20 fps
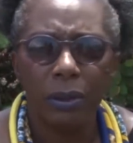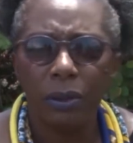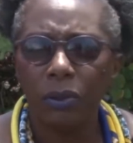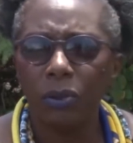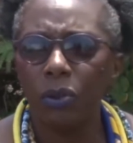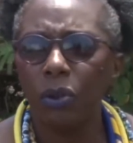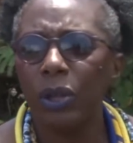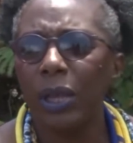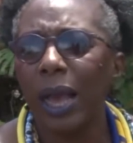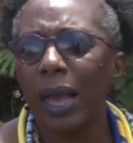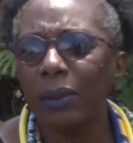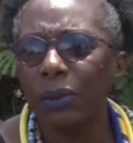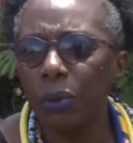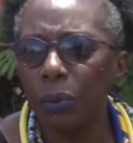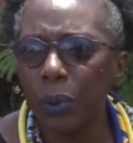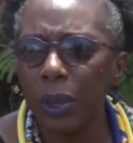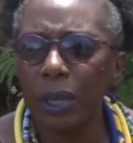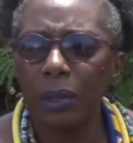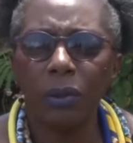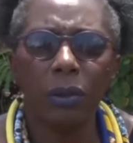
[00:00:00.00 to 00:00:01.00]
So you had
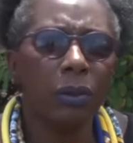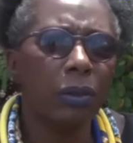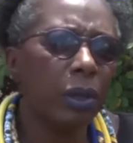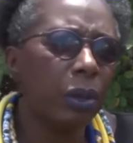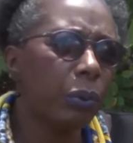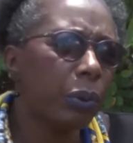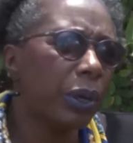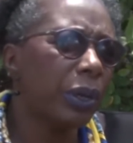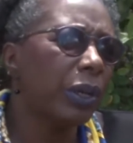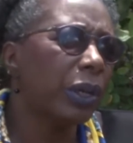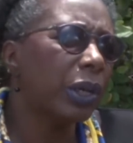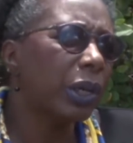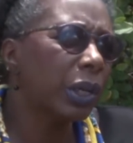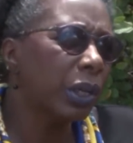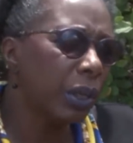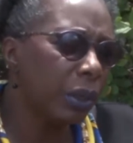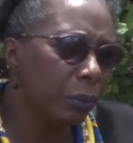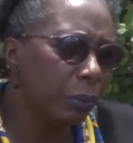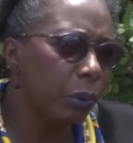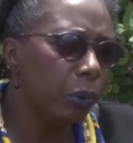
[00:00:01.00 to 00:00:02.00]
to wait till they were in a
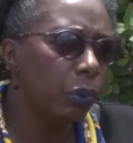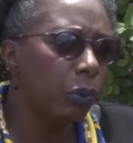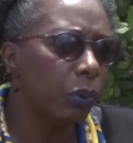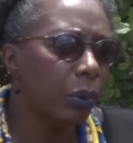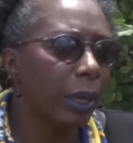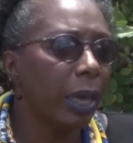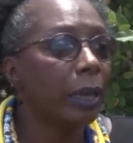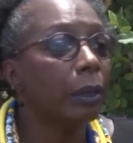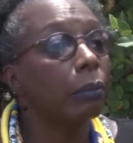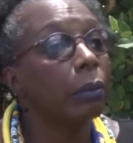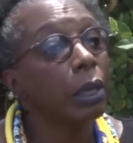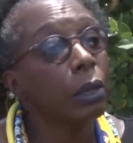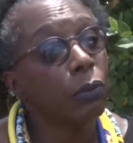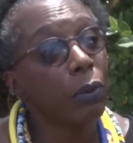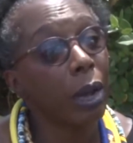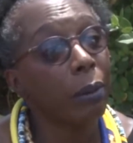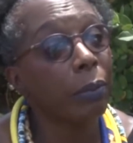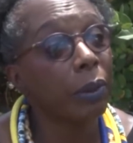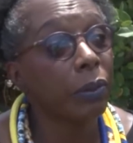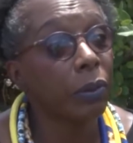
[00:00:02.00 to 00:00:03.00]
good mood, and my
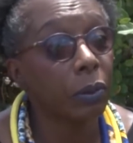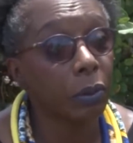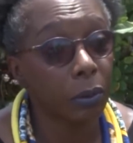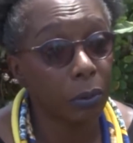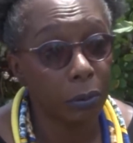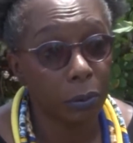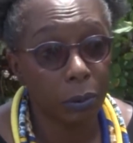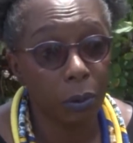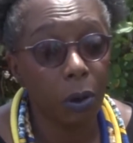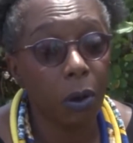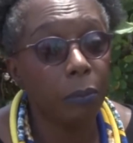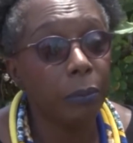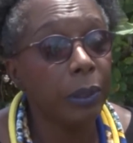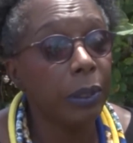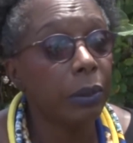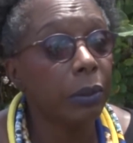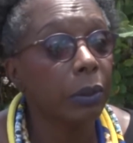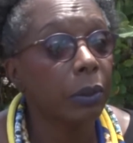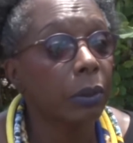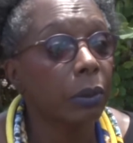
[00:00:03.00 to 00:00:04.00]
grandmother taught
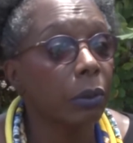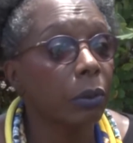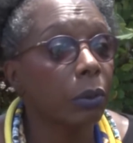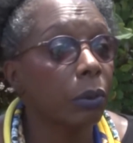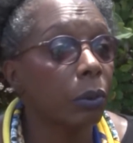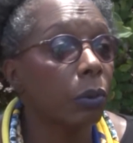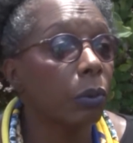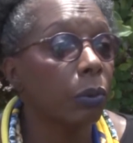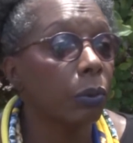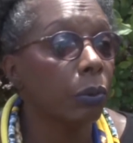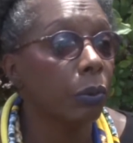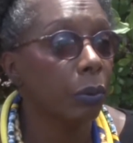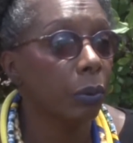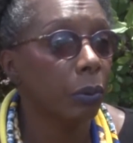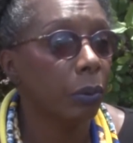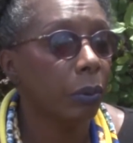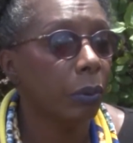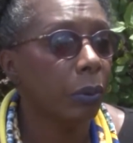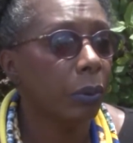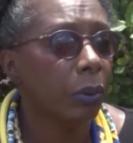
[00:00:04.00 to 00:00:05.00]
me to cook cuckoo.
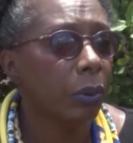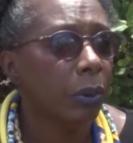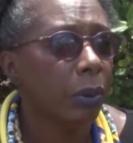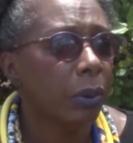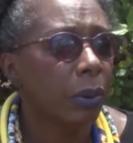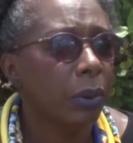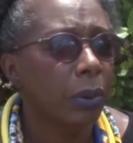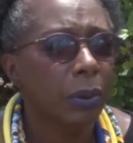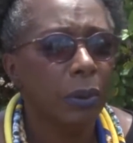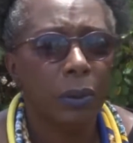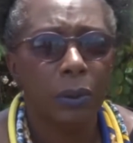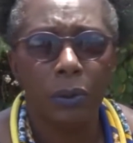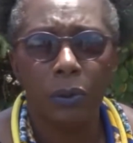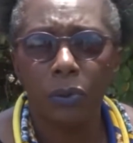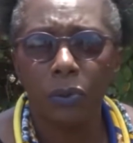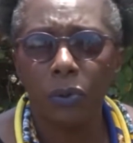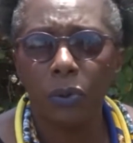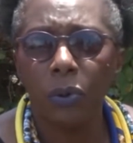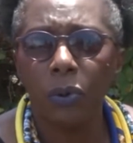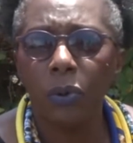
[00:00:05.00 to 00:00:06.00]

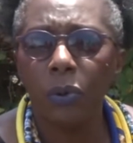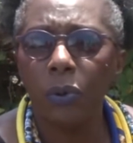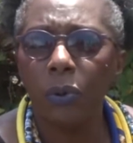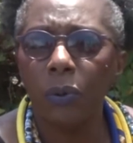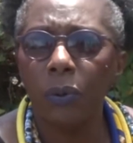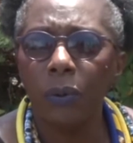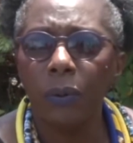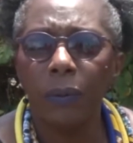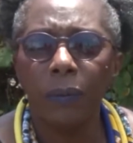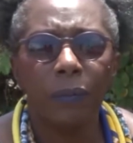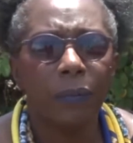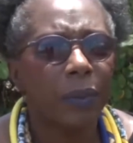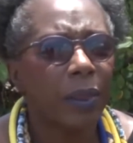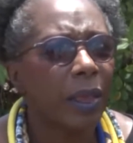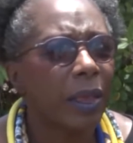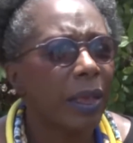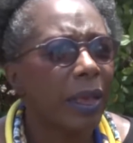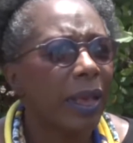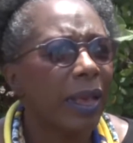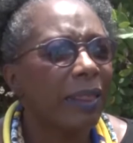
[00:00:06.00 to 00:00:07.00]
So
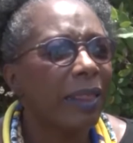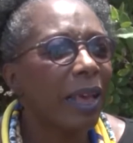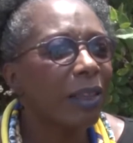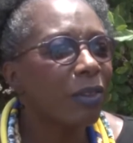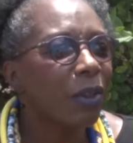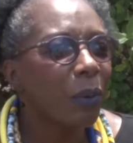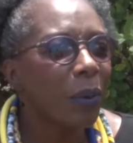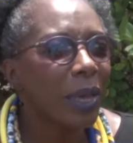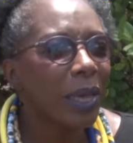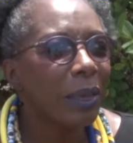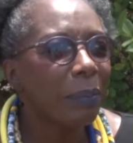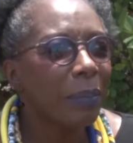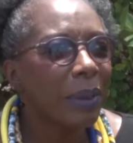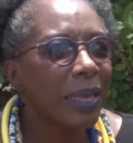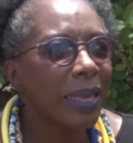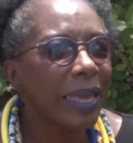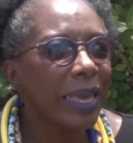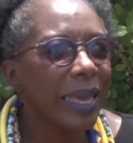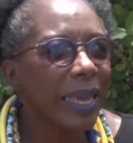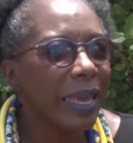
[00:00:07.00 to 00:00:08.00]
that's how I
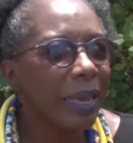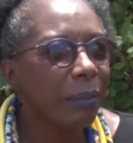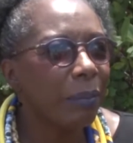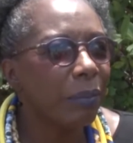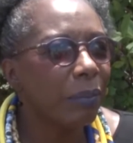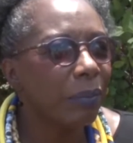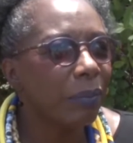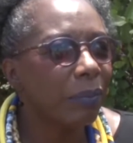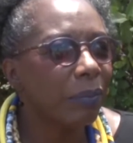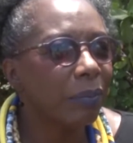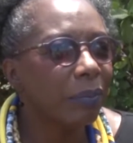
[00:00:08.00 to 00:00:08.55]
became,